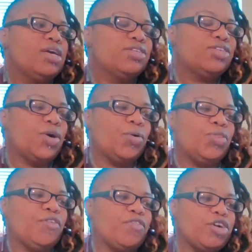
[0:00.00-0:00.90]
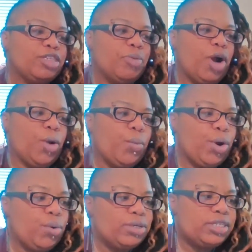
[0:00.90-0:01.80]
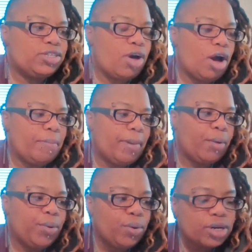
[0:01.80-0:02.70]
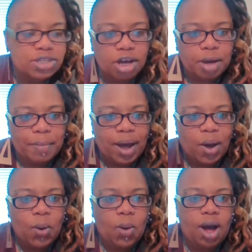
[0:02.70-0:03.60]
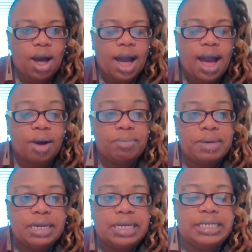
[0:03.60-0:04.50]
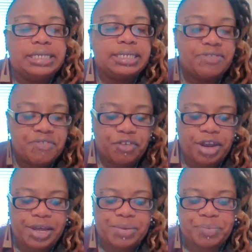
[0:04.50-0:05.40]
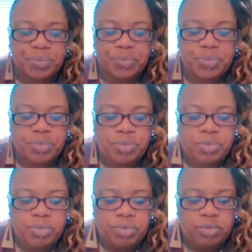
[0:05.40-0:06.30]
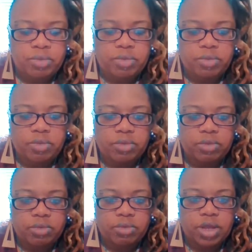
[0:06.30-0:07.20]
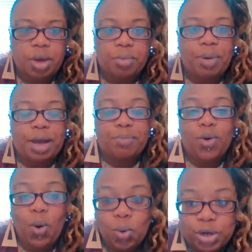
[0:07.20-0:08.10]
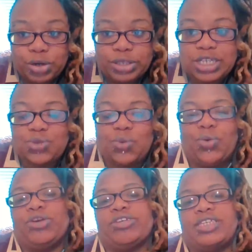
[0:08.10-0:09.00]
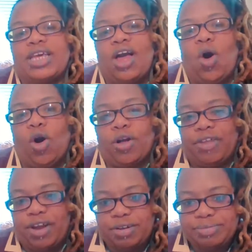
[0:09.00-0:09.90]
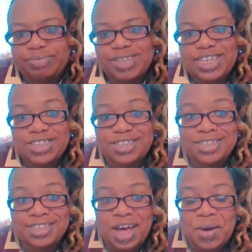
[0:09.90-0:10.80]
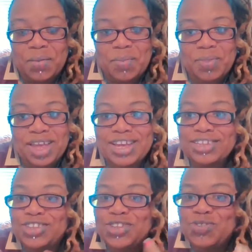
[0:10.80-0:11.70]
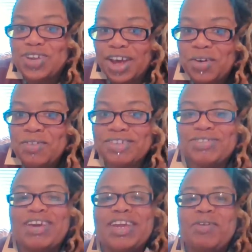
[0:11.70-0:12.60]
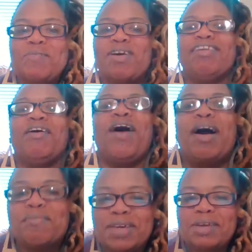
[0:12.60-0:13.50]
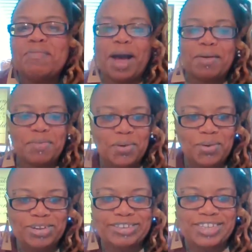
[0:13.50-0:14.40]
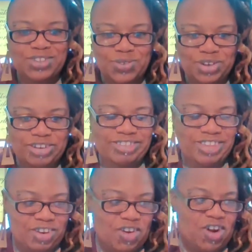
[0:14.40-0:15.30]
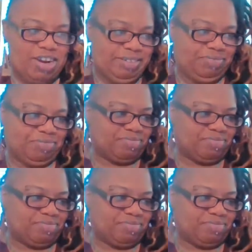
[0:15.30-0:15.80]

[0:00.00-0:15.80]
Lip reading: So the first part we're going to talk about how many different bipolar disorders are there. So do anyone know how many bipolar disorders there are?